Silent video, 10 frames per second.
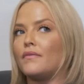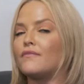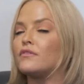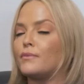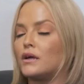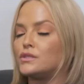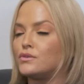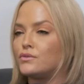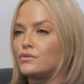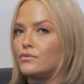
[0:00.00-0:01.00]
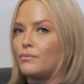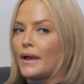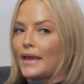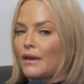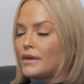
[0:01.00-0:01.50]
they flew me out to
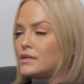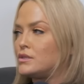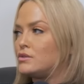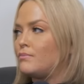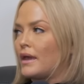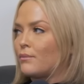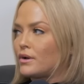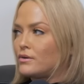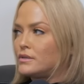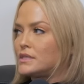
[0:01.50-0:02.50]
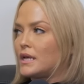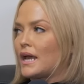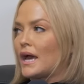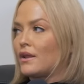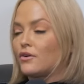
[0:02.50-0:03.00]
Miami to do Bang Bros,
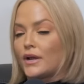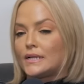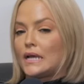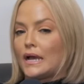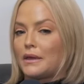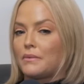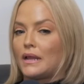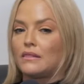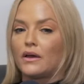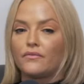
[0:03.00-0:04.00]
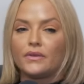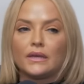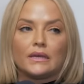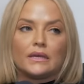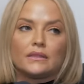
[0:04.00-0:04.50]
and I had a great time, and I loved
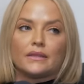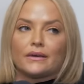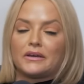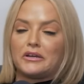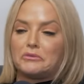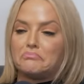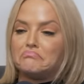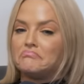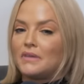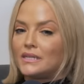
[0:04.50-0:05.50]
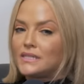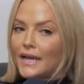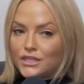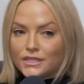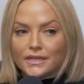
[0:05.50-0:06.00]
the
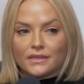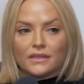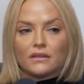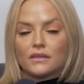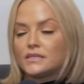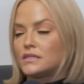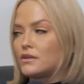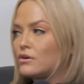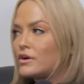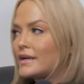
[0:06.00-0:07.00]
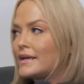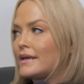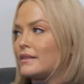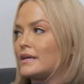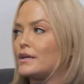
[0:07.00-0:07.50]
attention, the glitz, the glory,
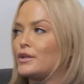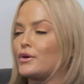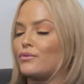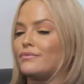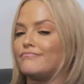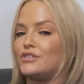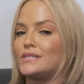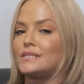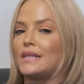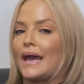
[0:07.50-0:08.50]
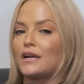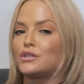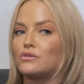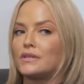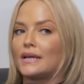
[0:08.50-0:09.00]
and the, you know, just the
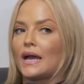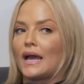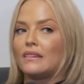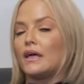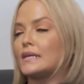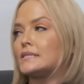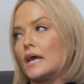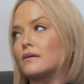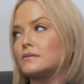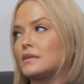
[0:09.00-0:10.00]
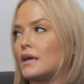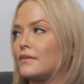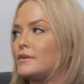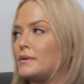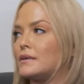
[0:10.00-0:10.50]
actual, like, I like sex.
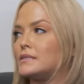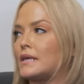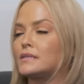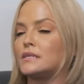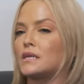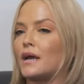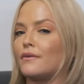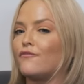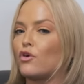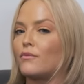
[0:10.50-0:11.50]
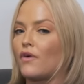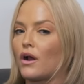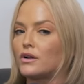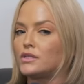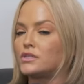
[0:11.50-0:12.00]
And to me, sex is kind of a form of
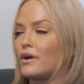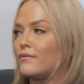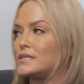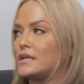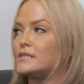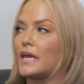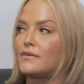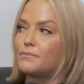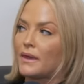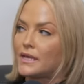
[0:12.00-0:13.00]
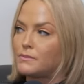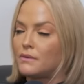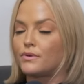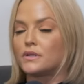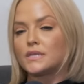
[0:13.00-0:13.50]
art. So I was in a safe space.
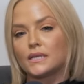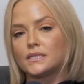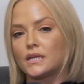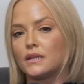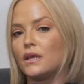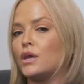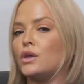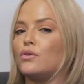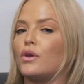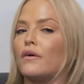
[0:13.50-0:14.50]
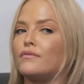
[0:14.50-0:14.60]
People are tested. You